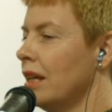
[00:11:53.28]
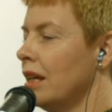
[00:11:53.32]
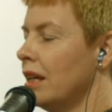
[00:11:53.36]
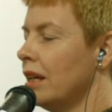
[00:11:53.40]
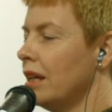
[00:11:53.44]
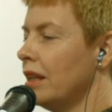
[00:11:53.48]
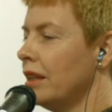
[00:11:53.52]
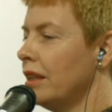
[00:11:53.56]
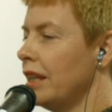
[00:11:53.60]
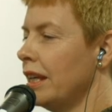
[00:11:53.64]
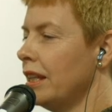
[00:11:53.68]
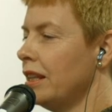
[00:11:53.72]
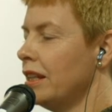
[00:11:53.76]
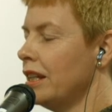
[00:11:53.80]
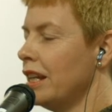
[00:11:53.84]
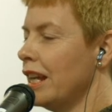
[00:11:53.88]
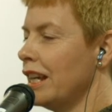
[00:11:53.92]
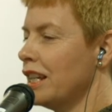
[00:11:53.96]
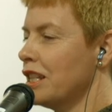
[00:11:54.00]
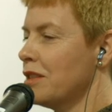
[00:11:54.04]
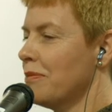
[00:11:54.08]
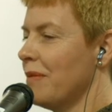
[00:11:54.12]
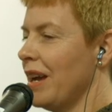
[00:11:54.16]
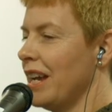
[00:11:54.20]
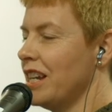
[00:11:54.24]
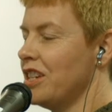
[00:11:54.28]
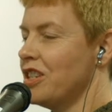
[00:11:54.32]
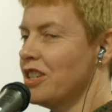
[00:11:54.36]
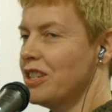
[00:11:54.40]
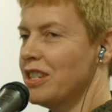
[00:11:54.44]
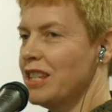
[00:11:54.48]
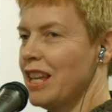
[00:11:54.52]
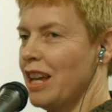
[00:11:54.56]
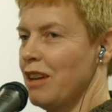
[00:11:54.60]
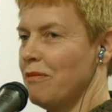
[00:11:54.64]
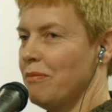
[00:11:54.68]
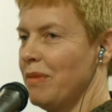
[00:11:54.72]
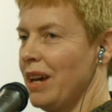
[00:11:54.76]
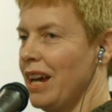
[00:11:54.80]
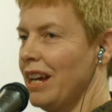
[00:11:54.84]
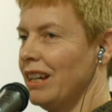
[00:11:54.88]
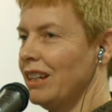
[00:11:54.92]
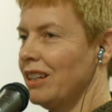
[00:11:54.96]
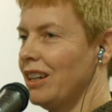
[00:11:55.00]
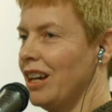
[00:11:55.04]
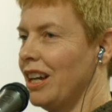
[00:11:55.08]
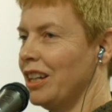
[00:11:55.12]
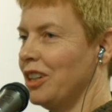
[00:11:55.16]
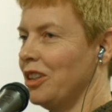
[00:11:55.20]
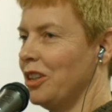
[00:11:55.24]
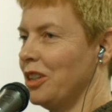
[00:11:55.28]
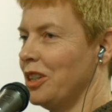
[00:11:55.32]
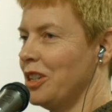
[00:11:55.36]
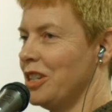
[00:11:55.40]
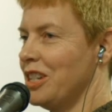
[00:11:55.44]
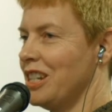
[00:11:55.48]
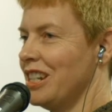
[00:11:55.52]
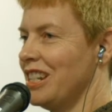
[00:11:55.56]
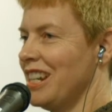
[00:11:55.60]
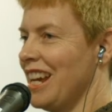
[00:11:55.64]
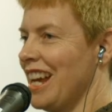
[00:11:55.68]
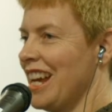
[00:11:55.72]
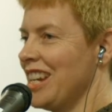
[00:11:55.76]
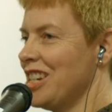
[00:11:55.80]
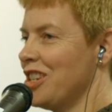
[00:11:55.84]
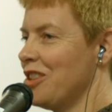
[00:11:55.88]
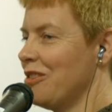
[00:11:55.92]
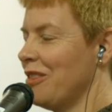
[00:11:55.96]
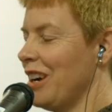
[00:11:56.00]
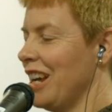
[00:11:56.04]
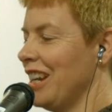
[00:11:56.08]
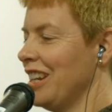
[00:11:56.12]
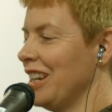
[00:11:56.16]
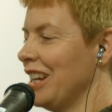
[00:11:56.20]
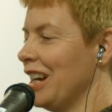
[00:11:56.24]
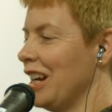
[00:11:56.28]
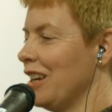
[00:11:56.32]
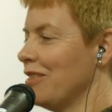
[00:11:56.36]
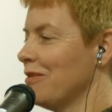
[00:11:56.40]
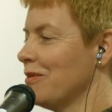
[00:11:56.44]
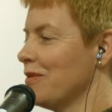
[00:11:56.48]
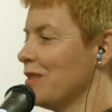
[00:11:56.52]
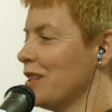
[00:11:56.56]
Then the next major setback, I got a detached retina.